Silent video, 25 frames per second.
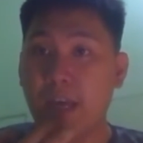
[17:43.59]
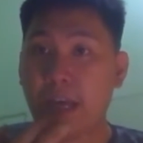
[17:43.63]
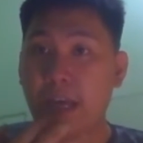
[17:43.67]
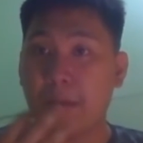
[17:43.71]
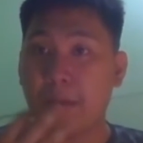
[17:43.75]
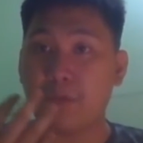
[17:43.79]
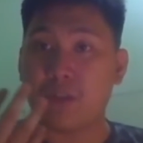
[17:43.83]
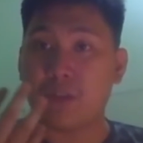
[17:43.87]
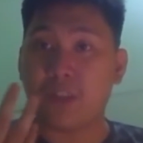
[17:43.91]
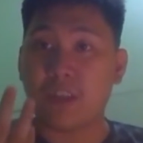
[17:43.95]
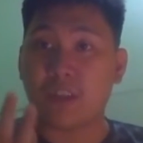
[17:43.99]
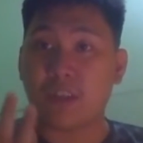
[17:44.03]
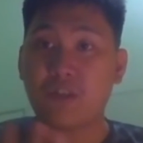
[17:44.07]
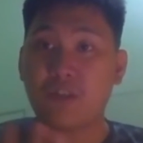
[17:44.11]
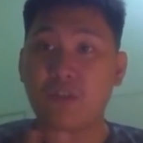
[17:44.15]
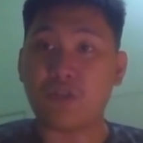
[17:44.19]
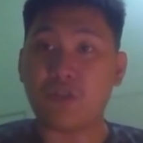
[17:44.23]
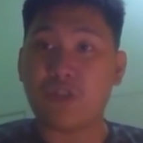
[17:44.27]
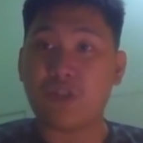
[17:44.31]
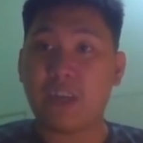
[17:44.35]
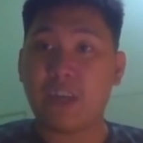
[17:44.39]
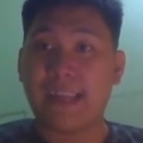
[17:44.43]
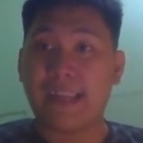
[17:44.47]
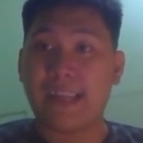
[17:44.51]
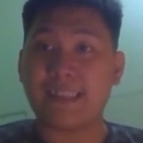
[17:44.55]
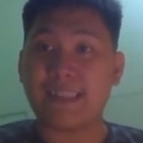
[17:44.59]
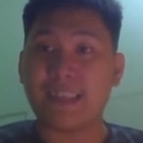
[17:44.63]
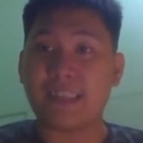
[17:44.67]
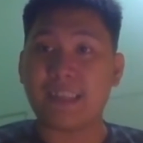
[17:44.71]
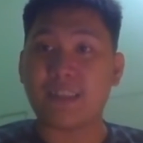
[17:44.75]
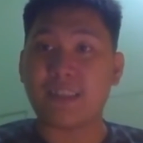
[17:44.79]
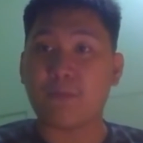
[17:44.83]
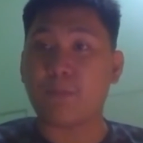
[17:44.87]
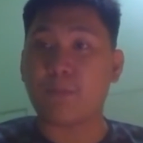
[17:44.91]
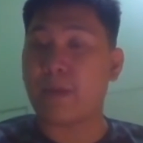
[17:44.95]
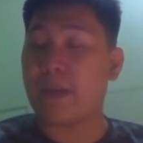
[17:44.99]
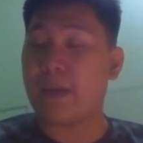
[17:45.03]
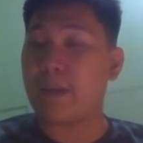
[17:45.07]
have you secured
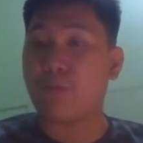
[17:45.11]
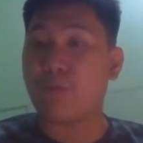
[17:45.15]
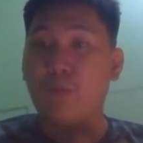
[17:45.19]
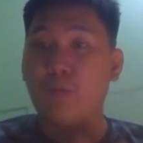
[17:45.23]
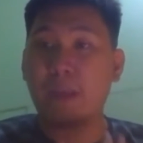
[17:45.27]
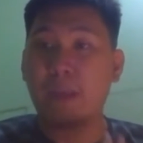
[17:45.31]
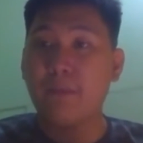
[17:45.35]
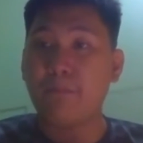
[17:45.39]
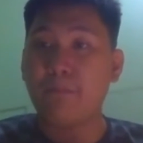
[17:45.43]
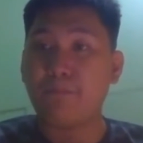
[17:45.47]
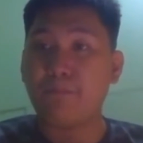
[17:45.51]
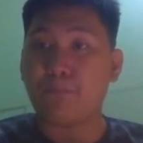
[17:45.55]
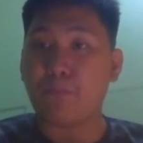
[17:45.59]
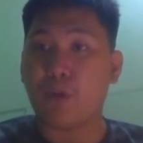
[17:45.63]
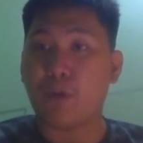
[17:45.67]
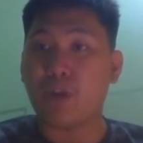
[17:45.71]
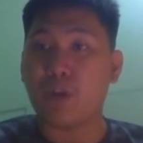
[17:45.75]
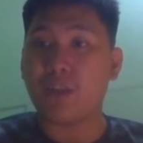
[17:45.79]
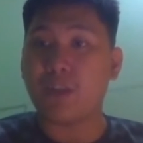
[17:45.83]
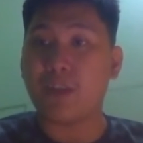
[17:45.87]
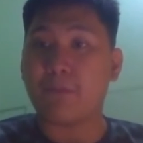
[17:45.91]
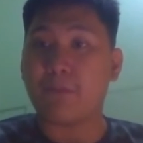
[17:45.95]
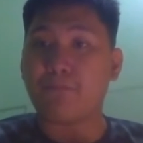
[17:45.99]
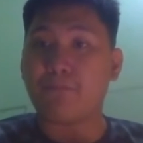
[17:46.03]
chances of a windfall